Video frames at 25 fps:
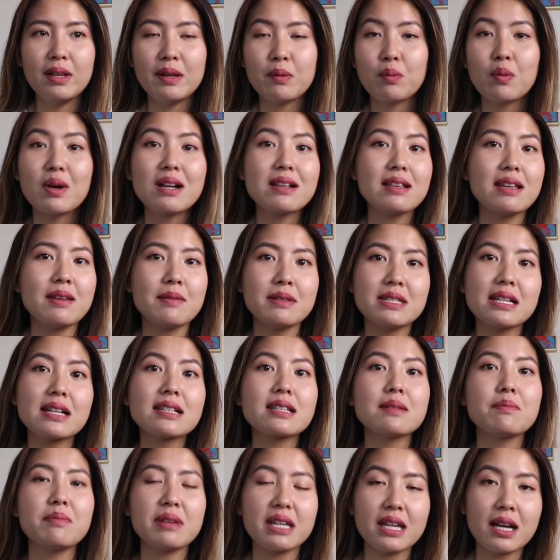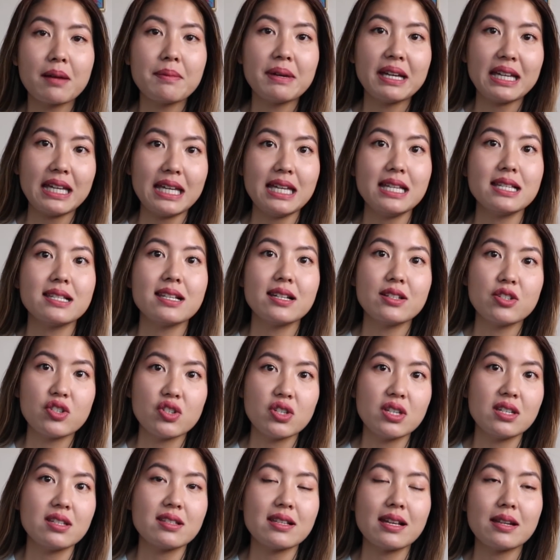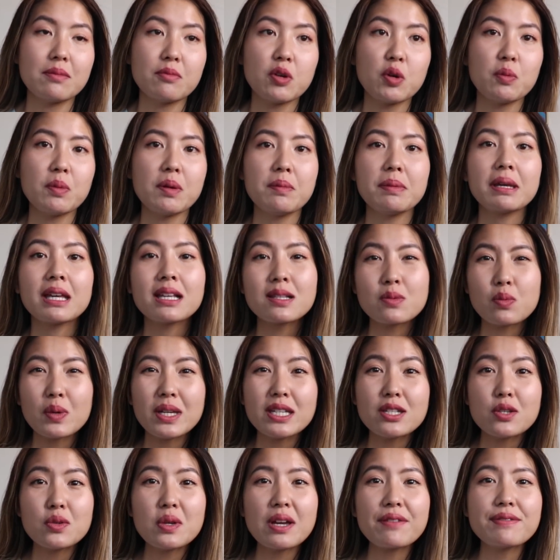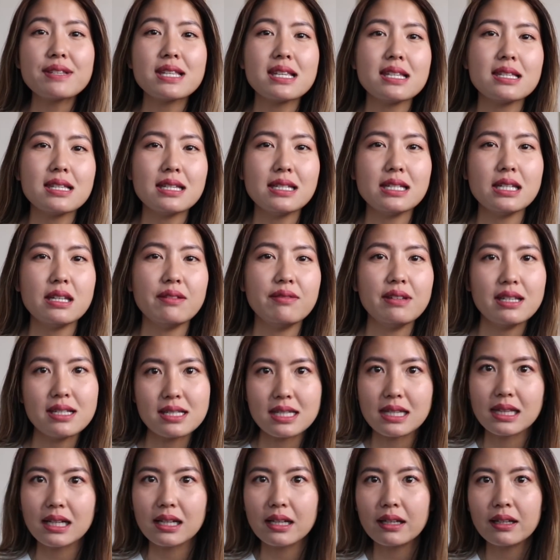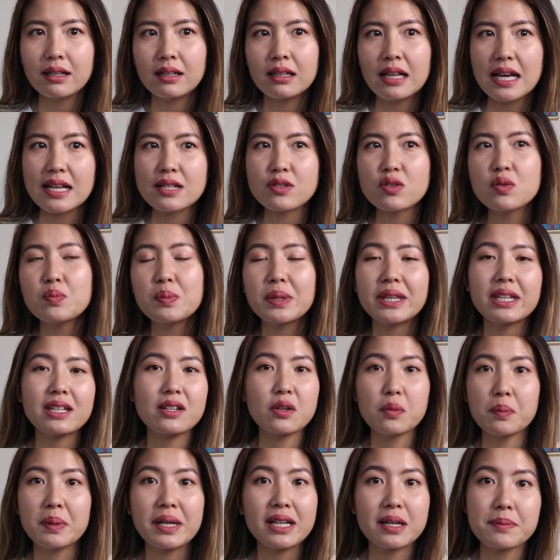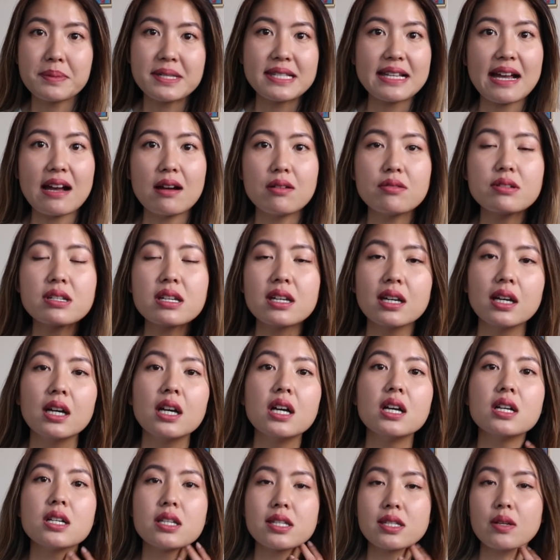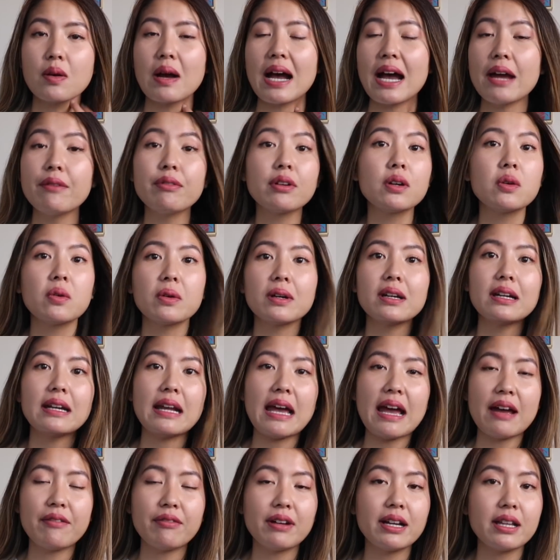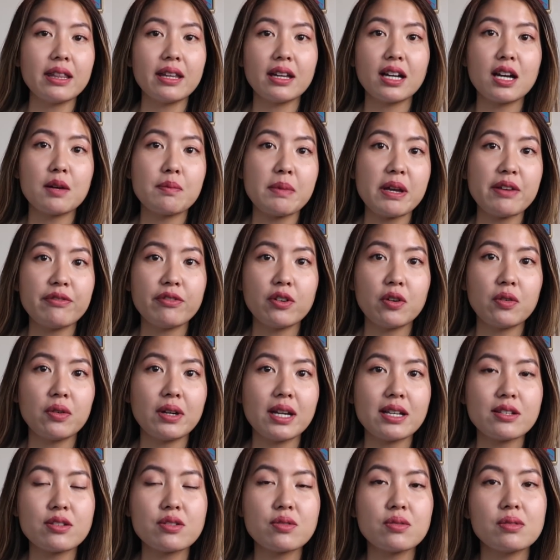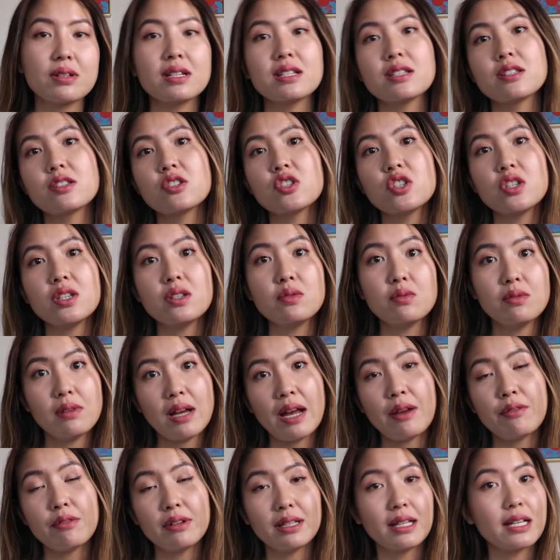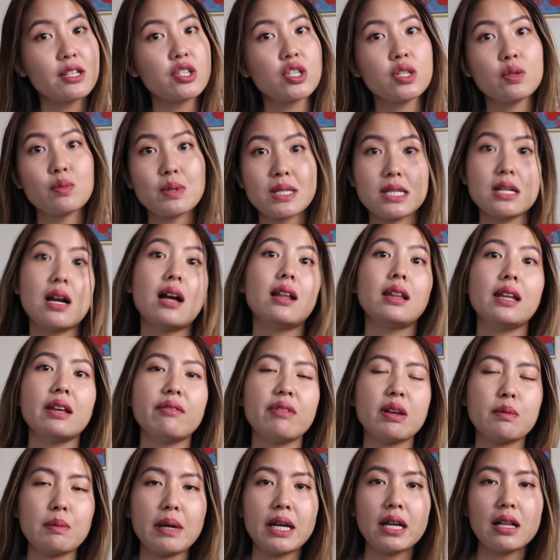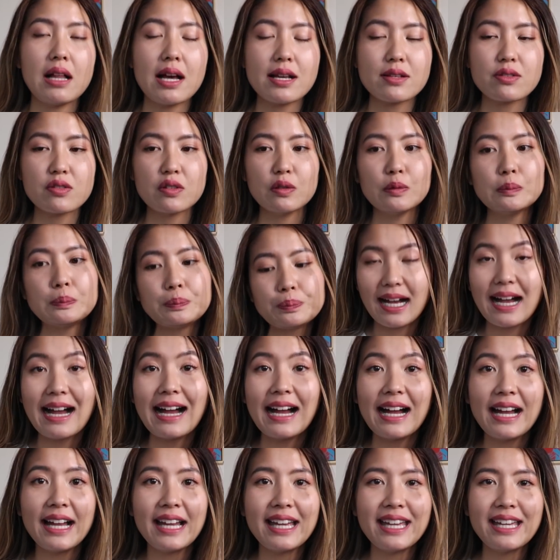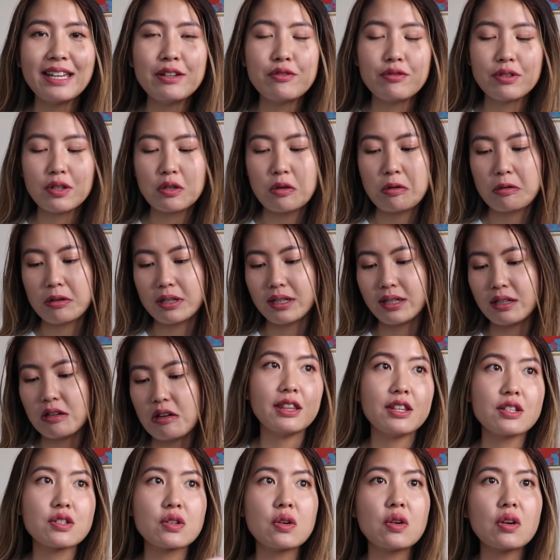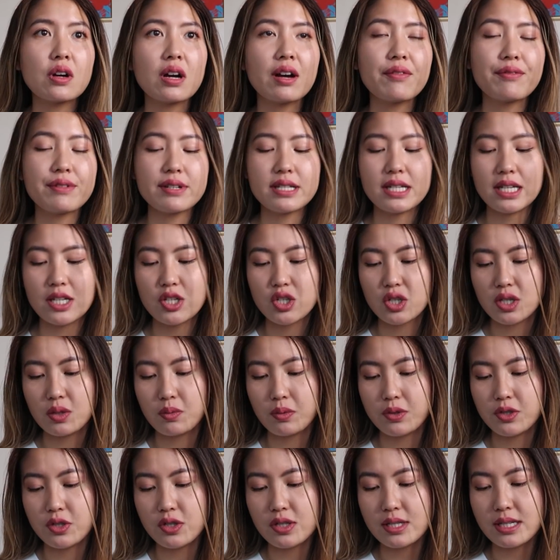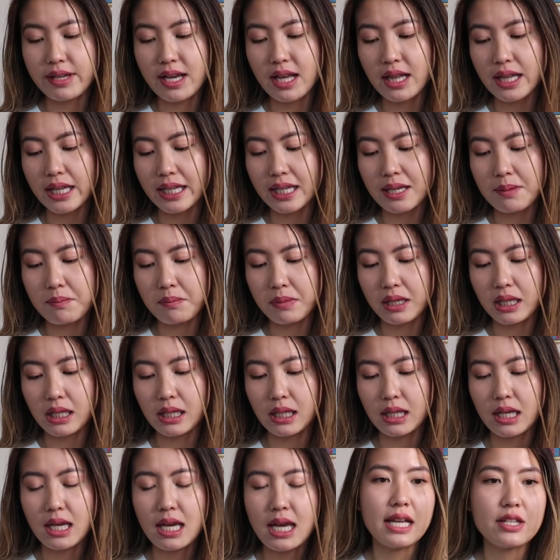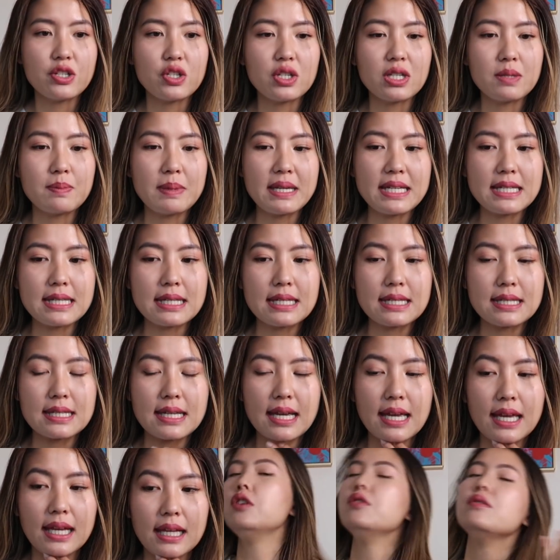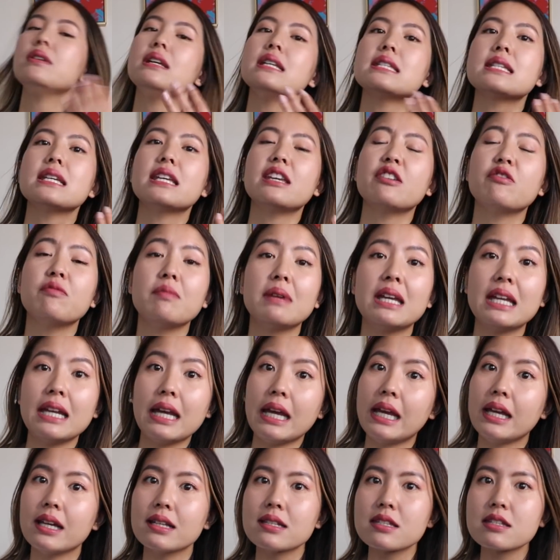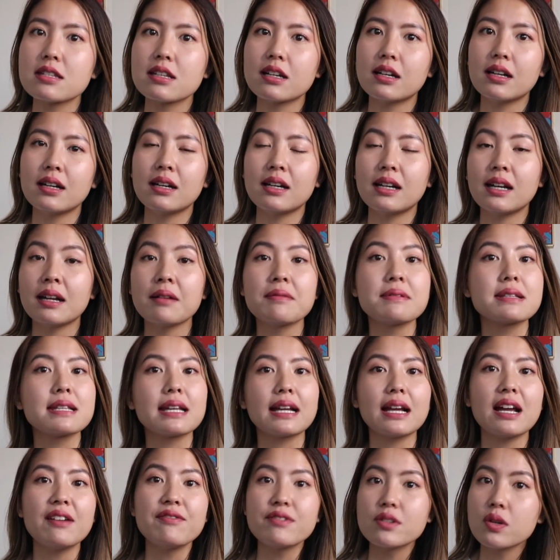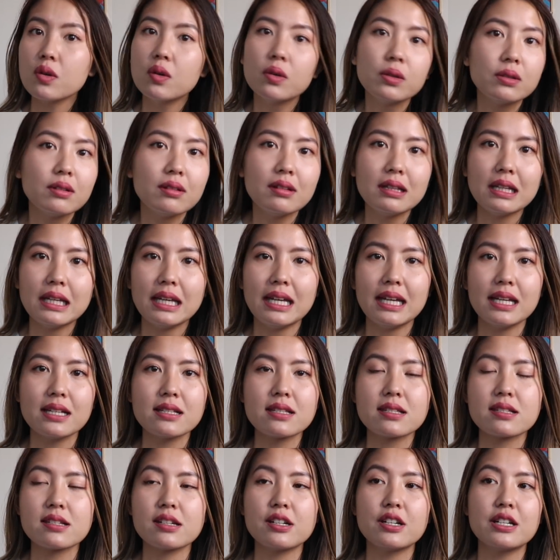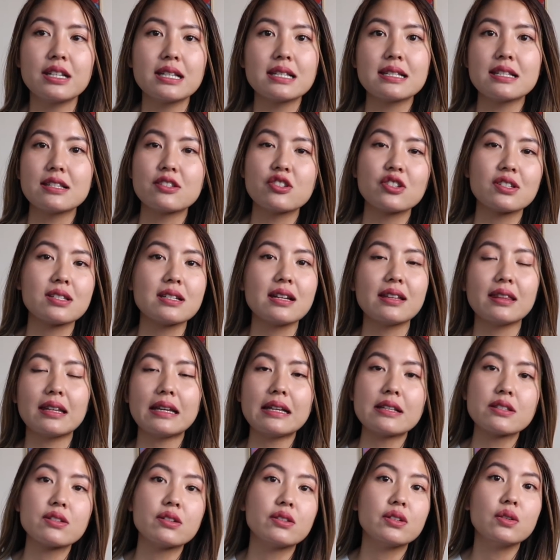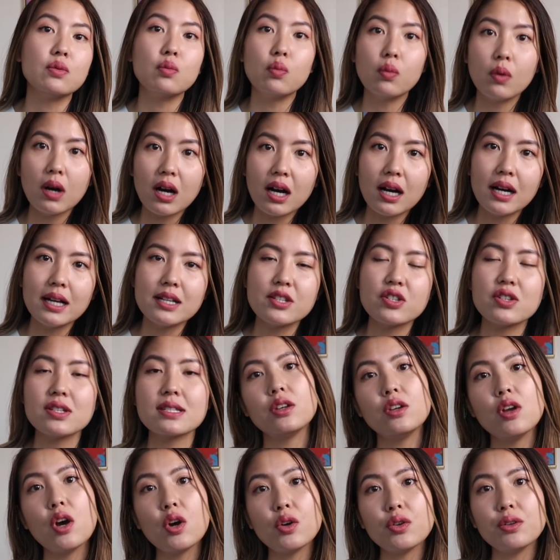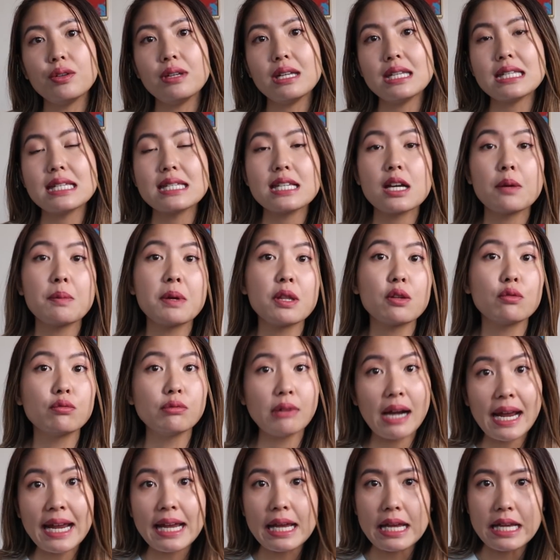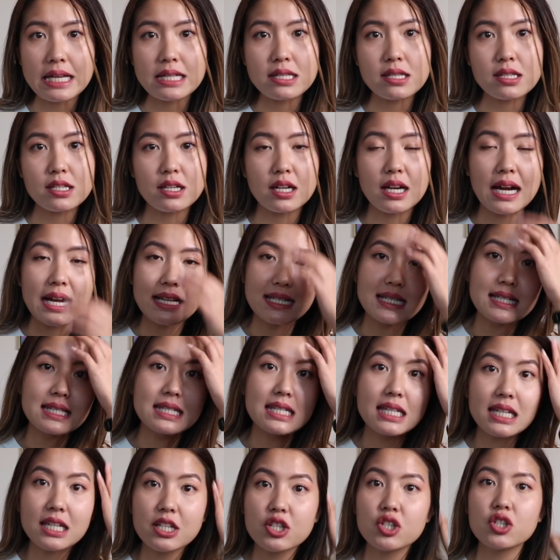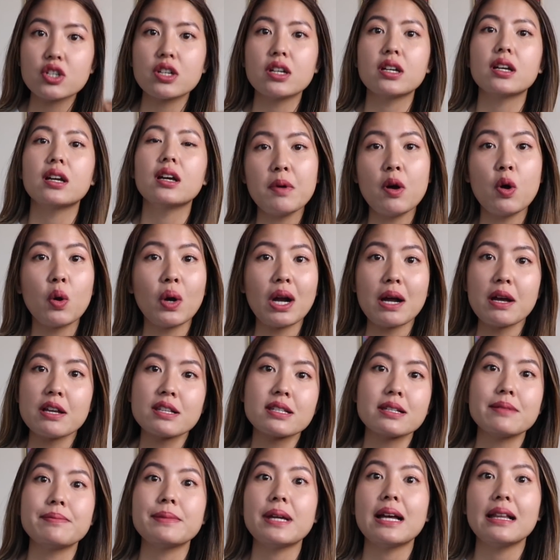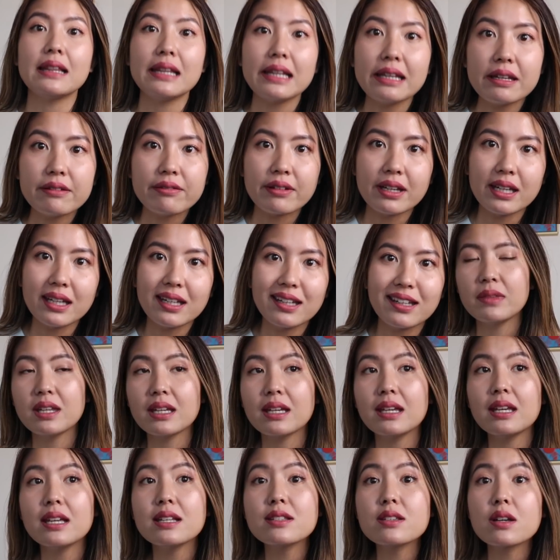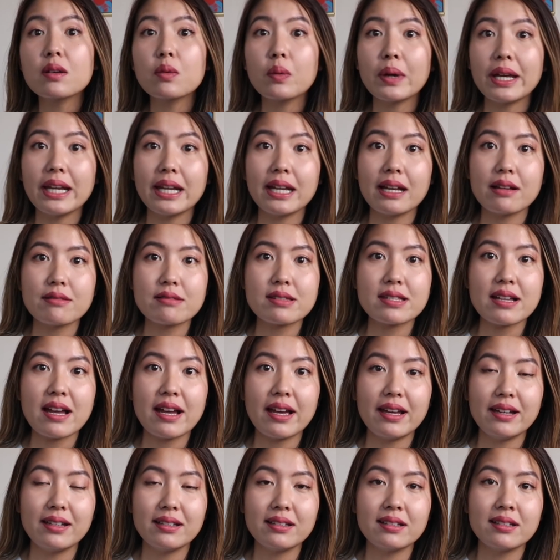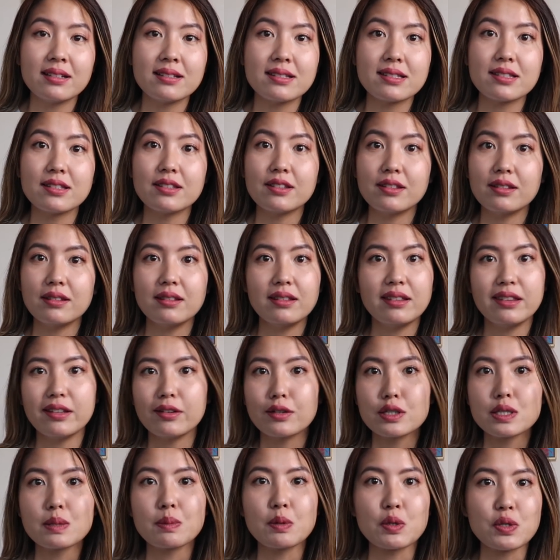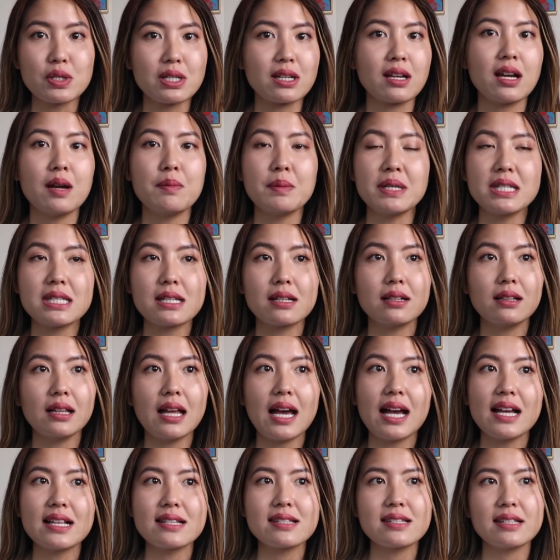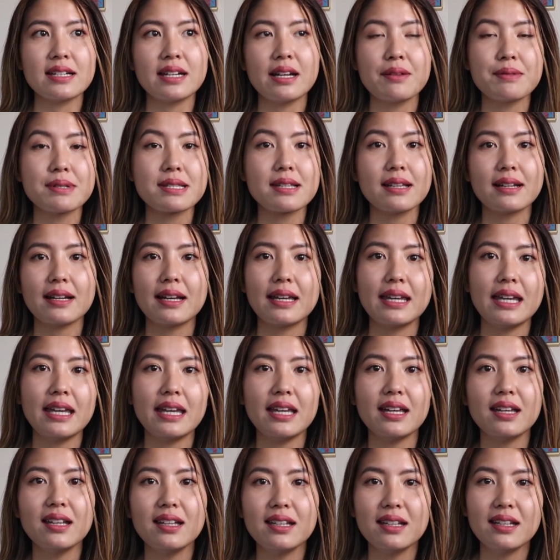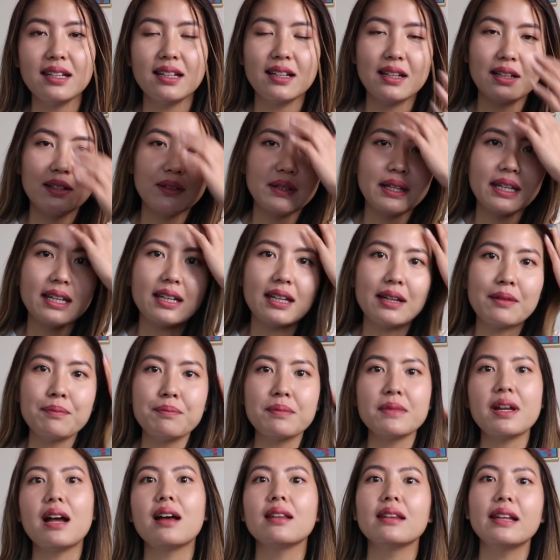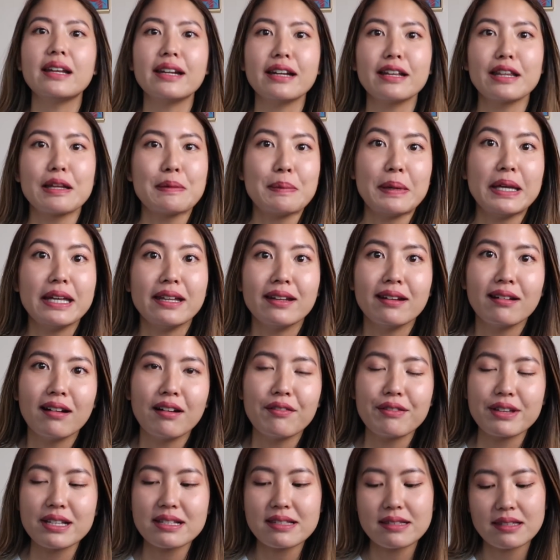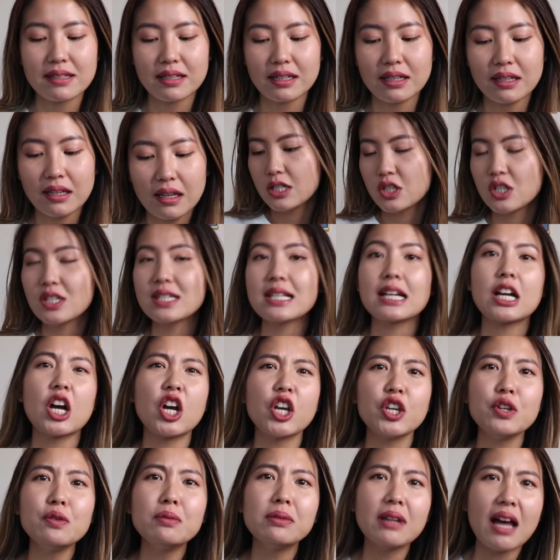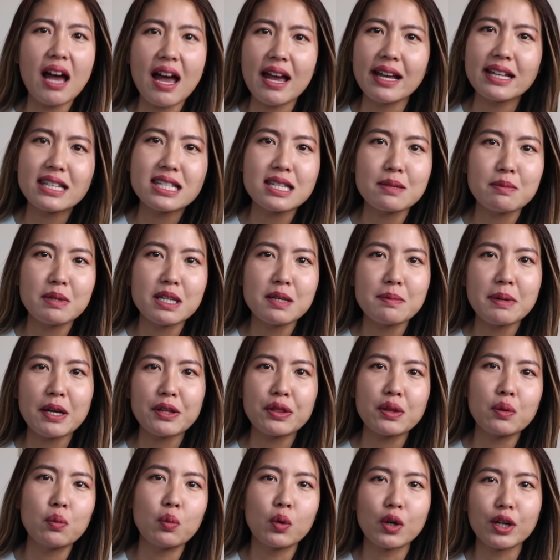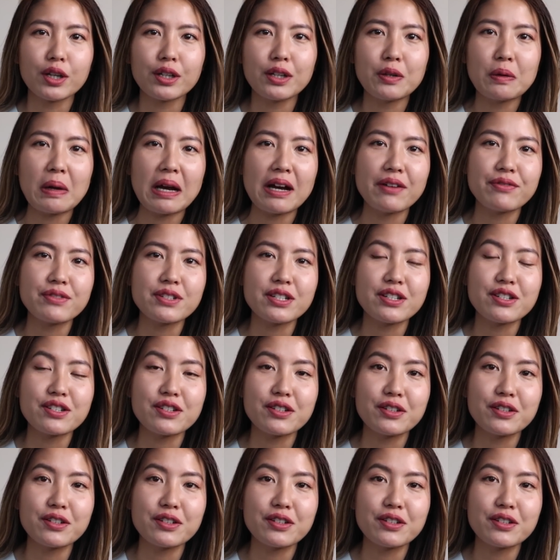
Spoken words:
it doesn't become a he said, she said moment, because we do have CCTVs in the classroom, but they don't pick up sound. So I recorded everything on my phone as soon as I realized she was not leaving my classroom. I recorded this whole conversation where she's yelling at me, and she's basically saying, you need to give me an answer. And I was like, I told you the answer. This is just not the answer you want. And she's, no, you need to tell me the right answer as a teacher, or else I'm not leaving. The kids are waiting outside because they're supposed to come into class, and I was like, I can't. I'm not letting them in, obviously. She's like, are you lying to me about the work you have to